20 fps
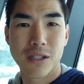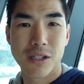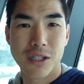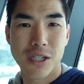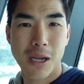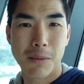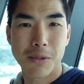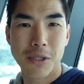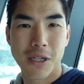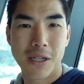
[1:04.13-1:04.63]

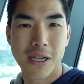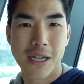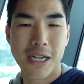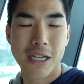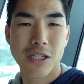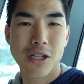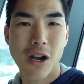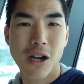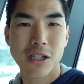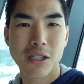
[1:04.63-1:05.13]
Deception. And
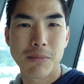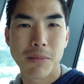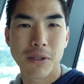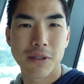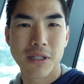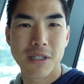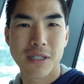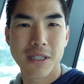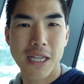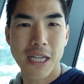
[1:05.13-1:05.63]
he talks
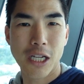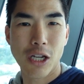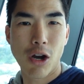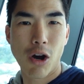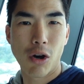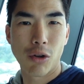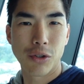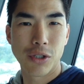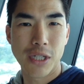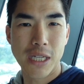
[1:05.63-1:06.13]
about this thing
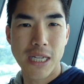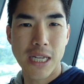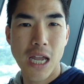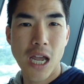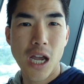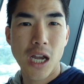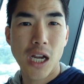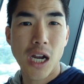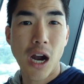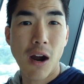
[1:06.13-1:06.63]
called the
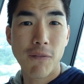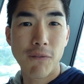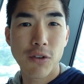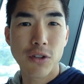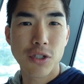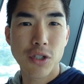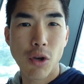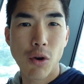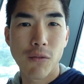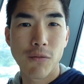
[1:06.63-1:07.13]

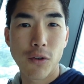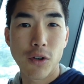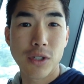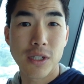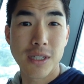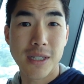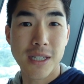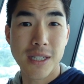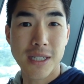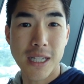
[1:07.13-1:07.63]
comfort zone
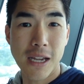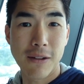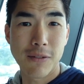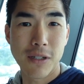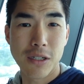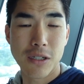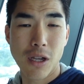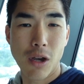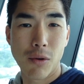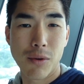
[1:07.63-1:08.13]
versus the
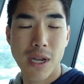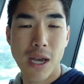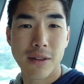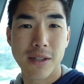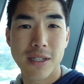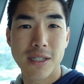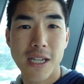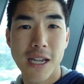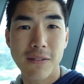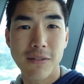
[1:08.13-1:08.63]
safety zone. Now,
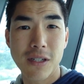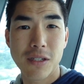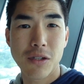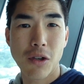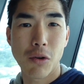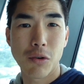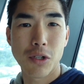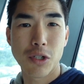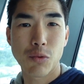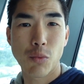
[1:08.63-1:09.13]
the safety
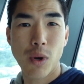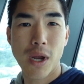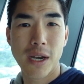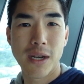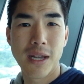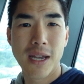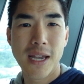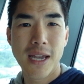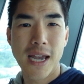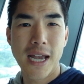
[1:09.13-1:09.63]
zone is
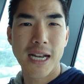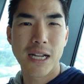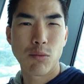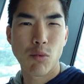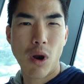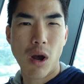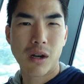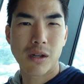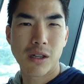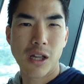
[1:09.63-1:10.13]
when any
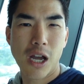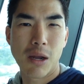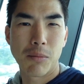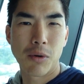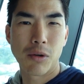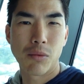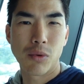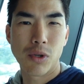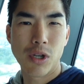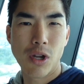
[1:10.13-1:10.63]
rock
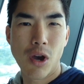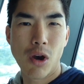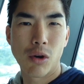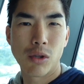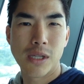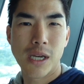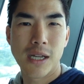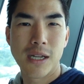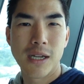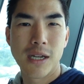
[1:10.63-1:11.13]
climber would
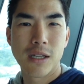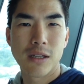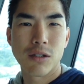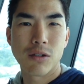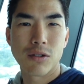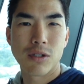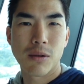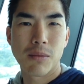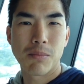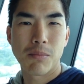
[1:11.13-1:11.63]
know that
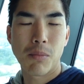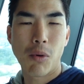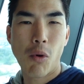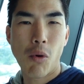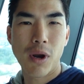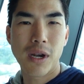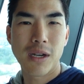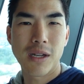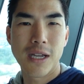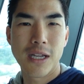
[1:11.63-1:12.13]
there's a
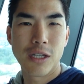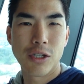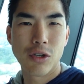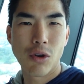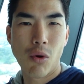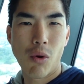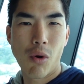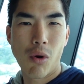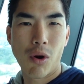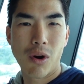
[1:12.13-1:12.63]
point in
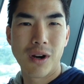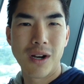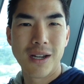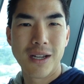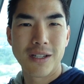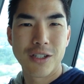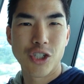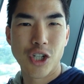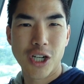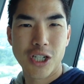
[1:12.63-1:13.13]
your
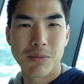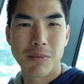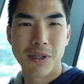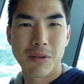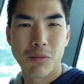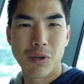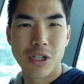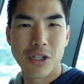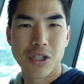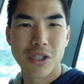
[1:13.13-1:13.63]

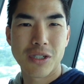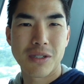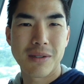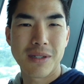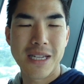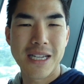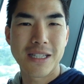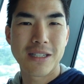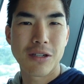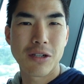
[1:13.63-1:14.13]
judgment when you just
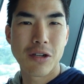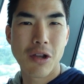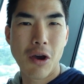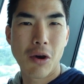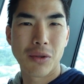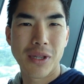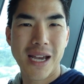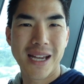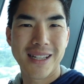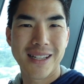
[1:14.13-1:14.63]
need to
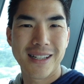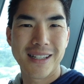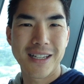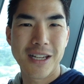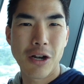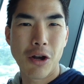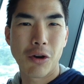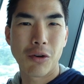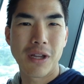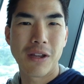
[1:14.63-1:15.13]
know that,
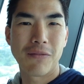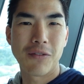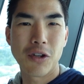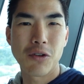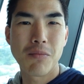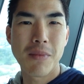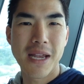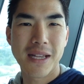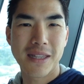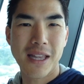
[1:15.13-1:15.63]
you know, if
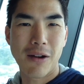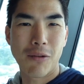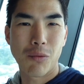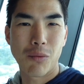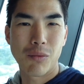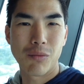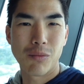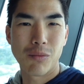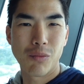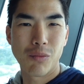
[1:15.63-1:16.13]
you make that
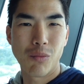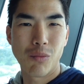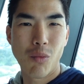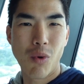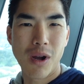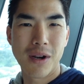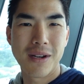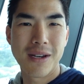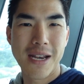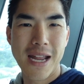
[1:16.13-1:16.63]

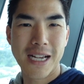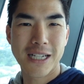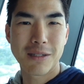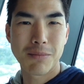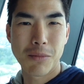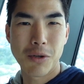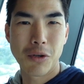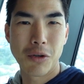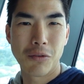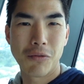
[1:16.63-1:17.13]
one
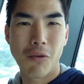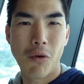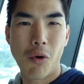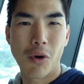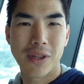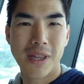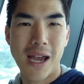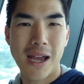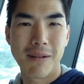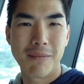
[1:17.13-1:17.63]
next move
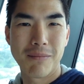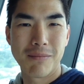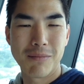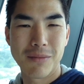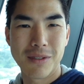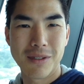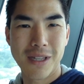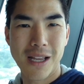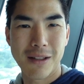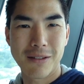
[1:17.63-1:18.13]
or that
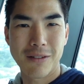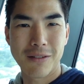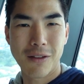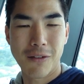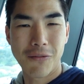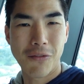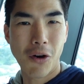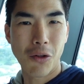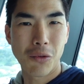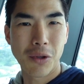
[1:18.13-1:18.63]
that
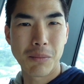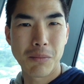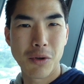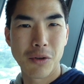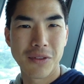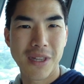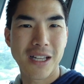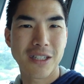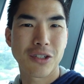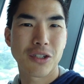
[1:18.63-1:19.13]
the following
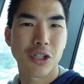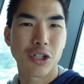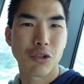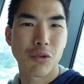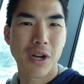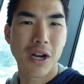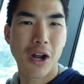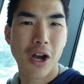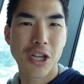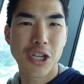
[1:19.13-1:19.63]
move, that's going to
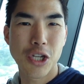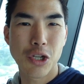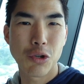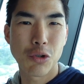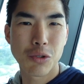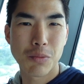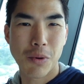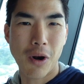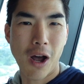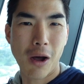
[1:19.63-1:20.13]
create a
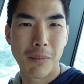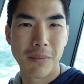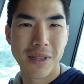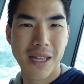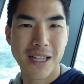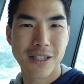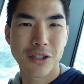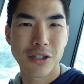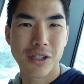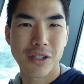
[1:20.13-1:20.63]
huge problem.
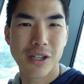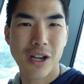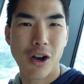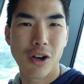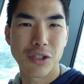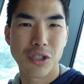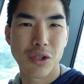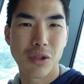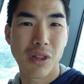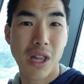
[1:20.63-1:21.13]
That's going to
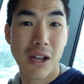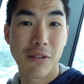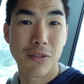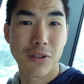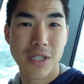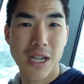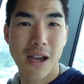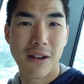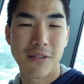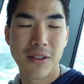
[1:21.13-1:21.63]
cause you life
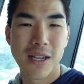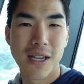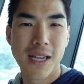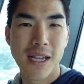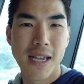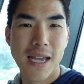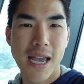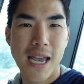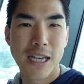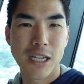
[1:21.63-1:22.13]
or death
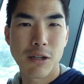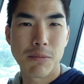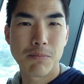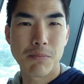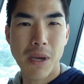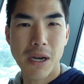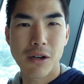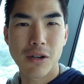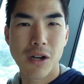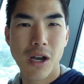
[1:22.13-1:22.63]
and you're
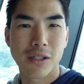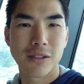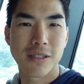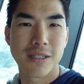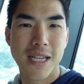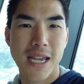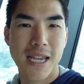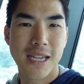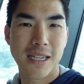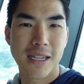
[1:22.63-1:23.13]
better not to
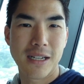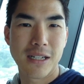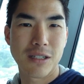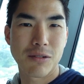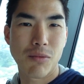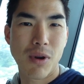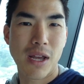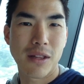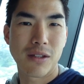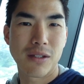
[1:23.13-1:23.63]
take it
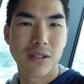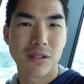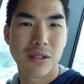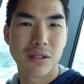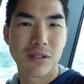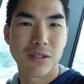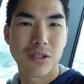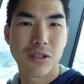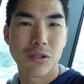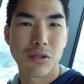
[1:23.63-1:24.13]
is rather
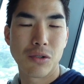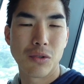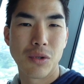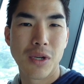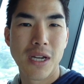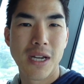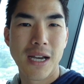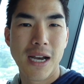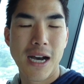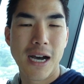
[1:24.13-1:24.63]
than to
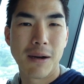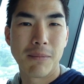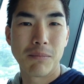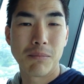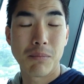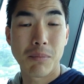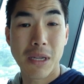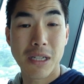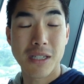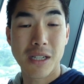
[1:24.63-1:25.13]

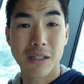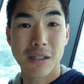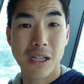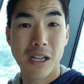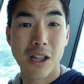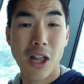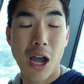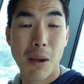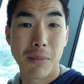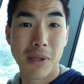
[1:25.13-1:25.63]
um, basically
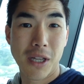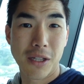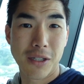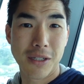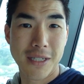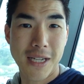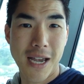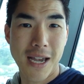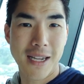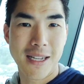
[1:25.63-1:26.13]
climb
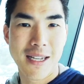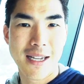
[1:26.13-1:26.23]
another day.